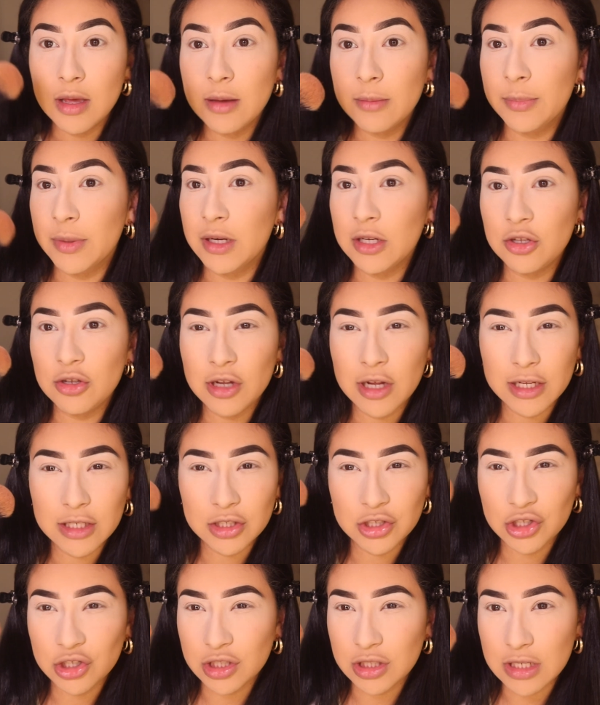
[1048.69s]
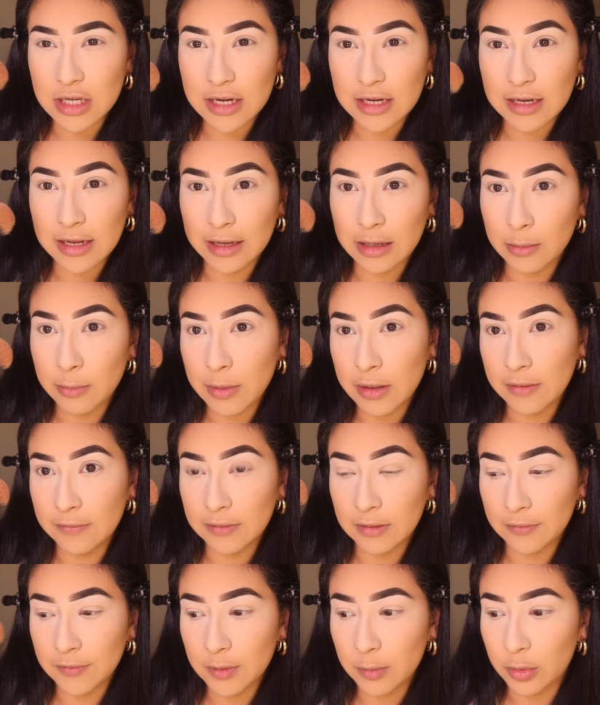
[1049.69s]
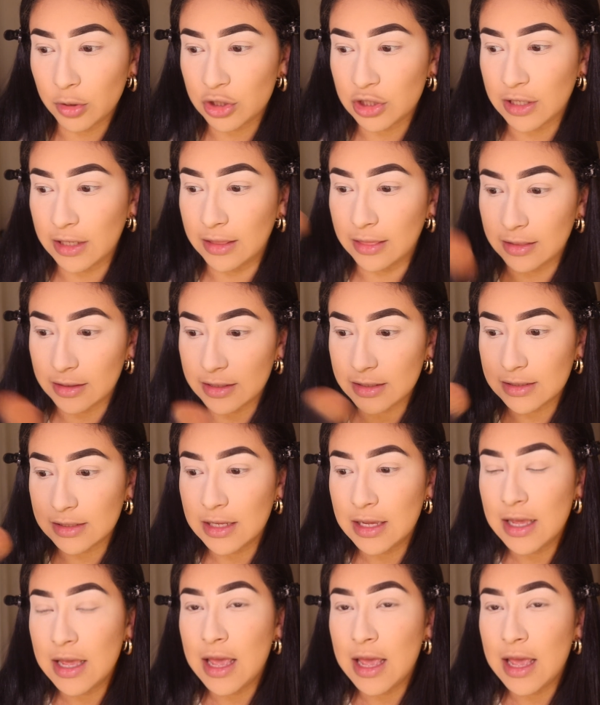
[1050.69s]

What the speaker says: But you guys just need like a big fluffy brush like this.